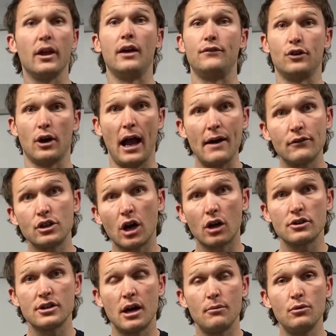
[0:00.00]
If your avatar
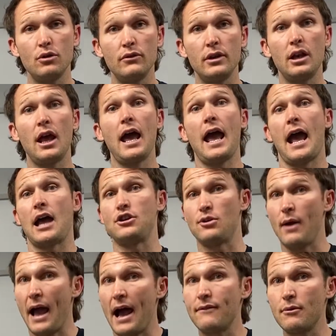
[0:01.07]
is not moving and you
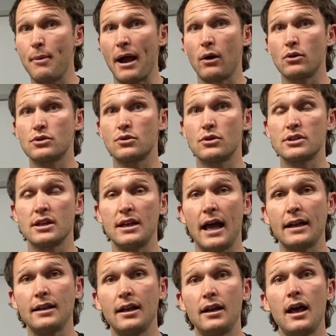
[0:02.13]
have a power source
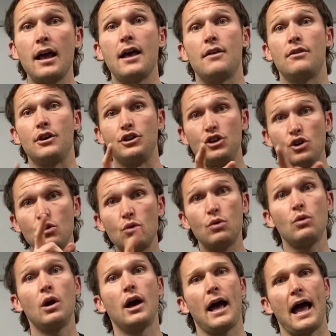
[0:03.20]
connected, then
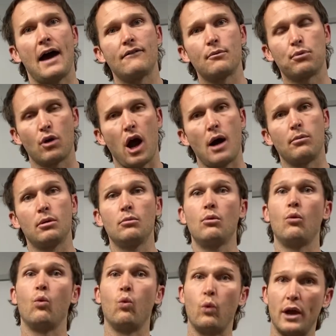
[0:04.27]
you have a
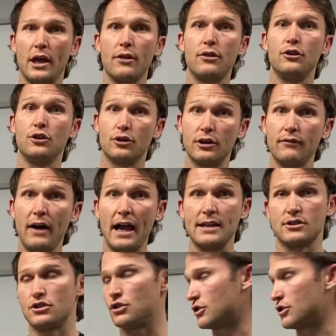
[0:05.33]
problem with your device.